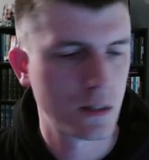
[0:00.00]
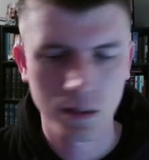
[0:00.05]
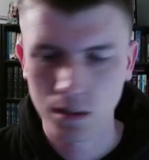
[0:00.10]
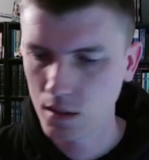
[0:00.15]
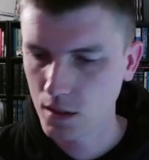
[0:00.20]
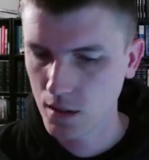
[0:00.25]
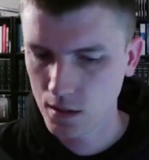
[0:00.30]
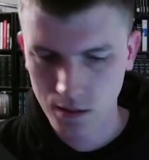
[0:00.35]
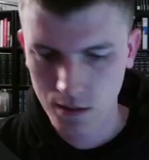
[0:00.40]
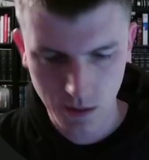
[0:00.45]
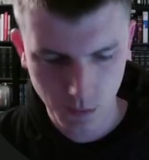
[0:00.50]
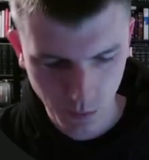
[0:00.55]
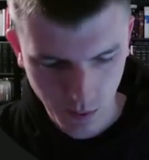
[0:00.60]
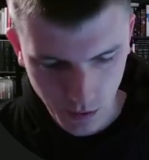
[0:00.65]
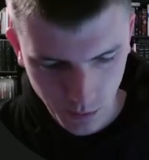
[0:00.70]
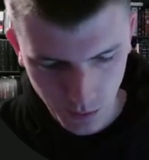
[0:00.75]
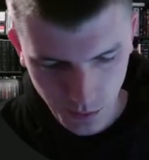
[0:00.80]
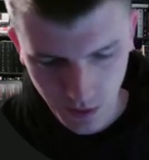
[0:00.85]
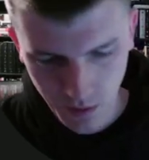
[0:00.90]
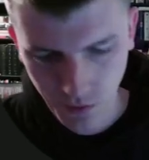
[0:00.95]
Let's see, where did
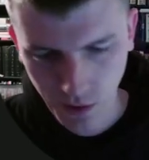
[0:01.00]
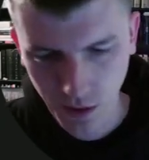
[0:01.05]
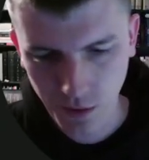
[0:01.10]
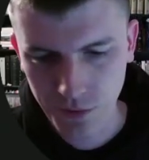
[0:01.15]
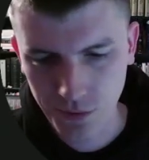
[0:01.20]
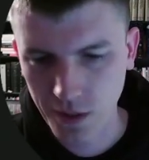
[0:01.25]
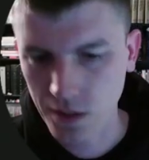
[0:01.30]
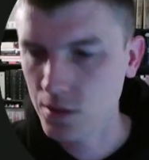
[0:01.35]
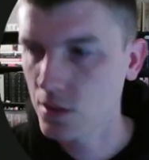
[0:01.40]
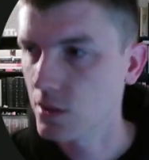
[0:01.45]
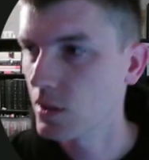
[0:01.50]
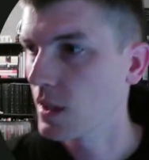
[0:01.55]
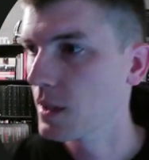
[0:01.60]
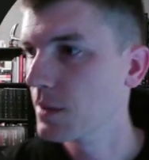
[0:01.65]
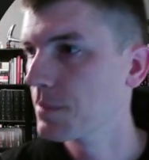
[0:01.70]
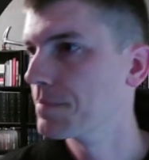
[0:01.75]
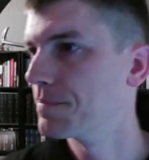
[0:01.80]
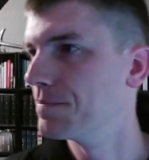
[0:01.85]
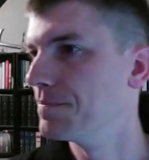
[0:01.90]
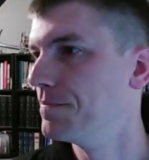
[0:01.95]
we leave off yesterday?
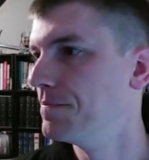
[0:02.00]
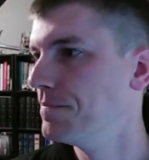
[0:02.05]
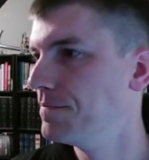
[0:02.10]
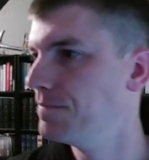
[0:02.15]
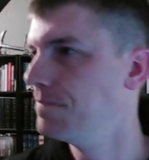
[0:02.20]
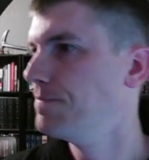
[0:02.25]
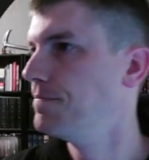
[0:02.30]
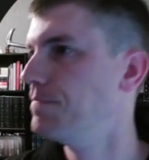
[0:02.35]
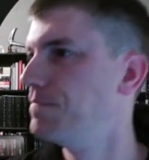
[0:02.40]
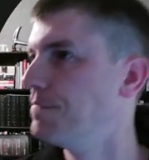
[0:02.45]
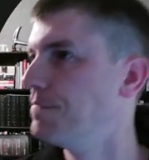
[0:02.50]
Wait,